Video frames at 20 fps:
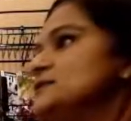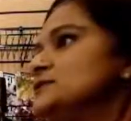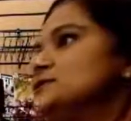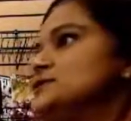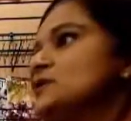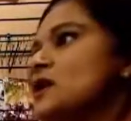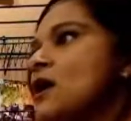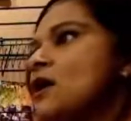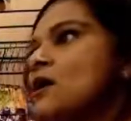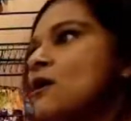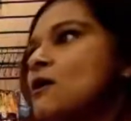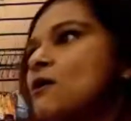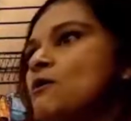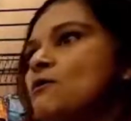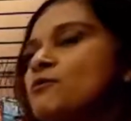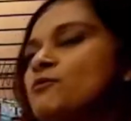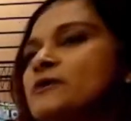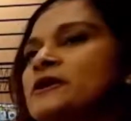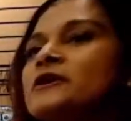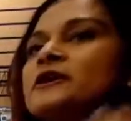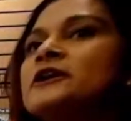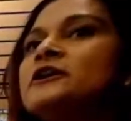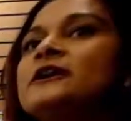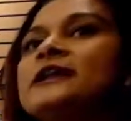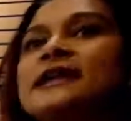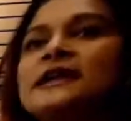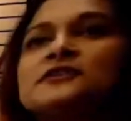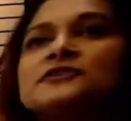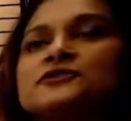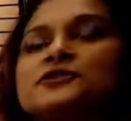So we're here
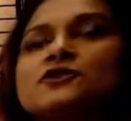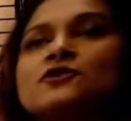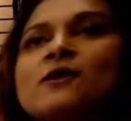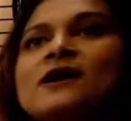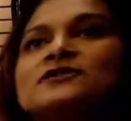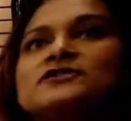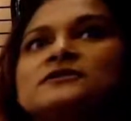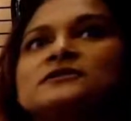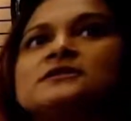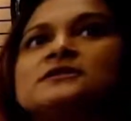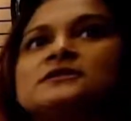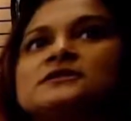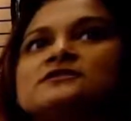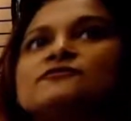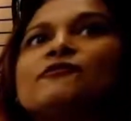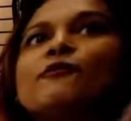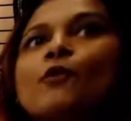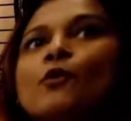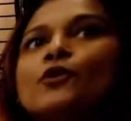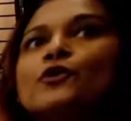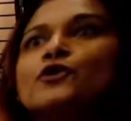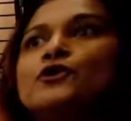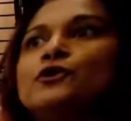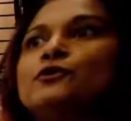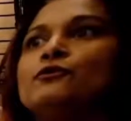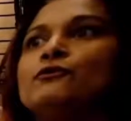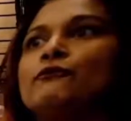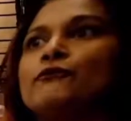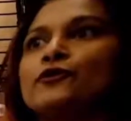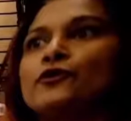to answer your questions. This is for
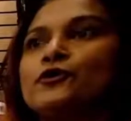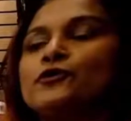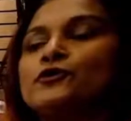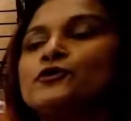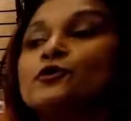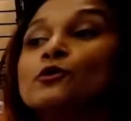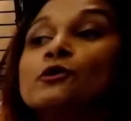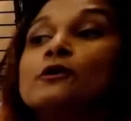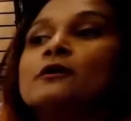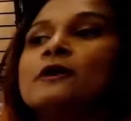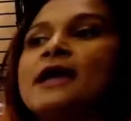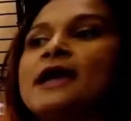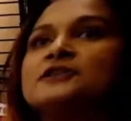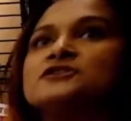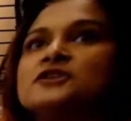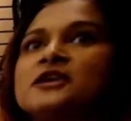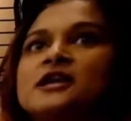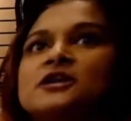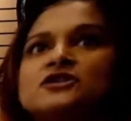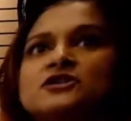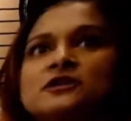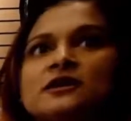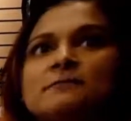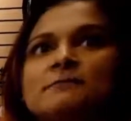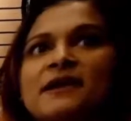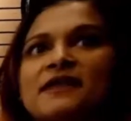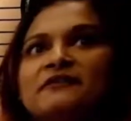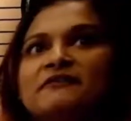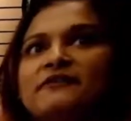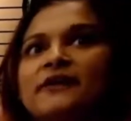you, for your education and
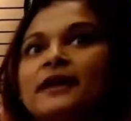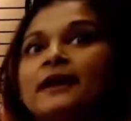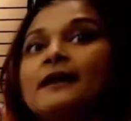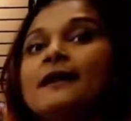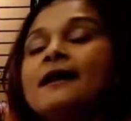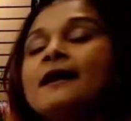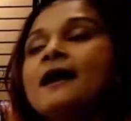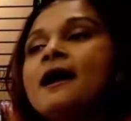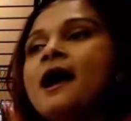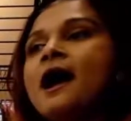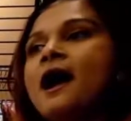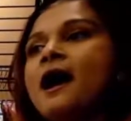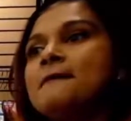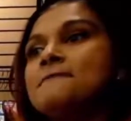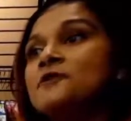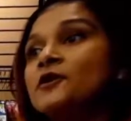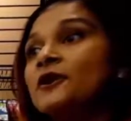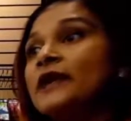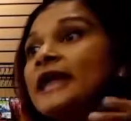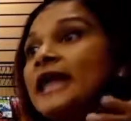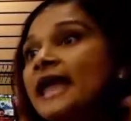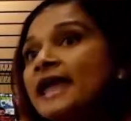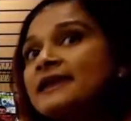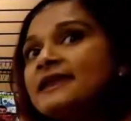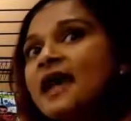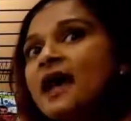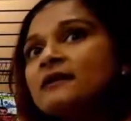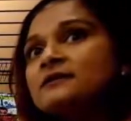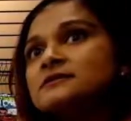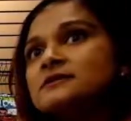benefit. There are
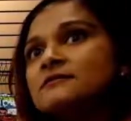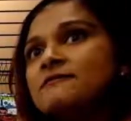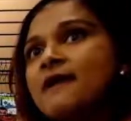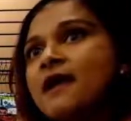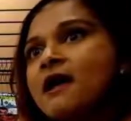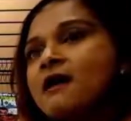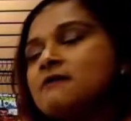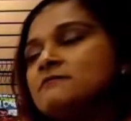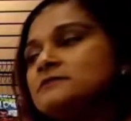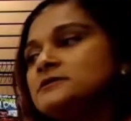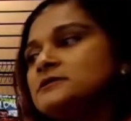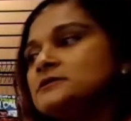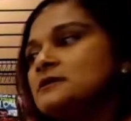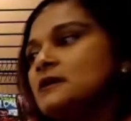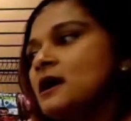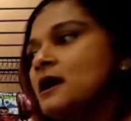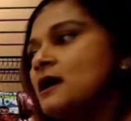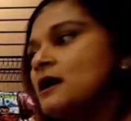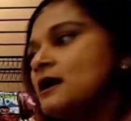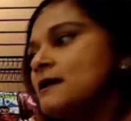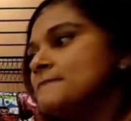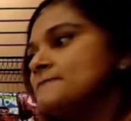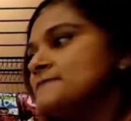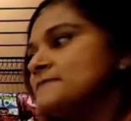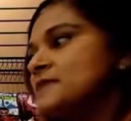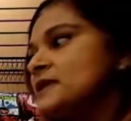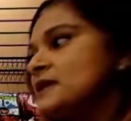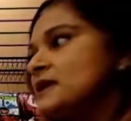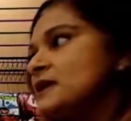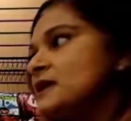handouts around,
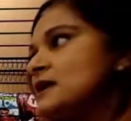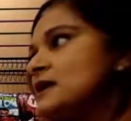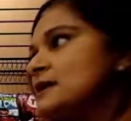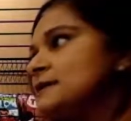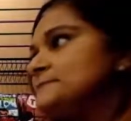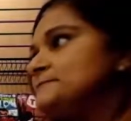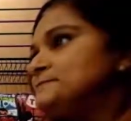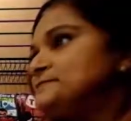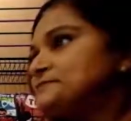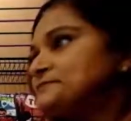right up here,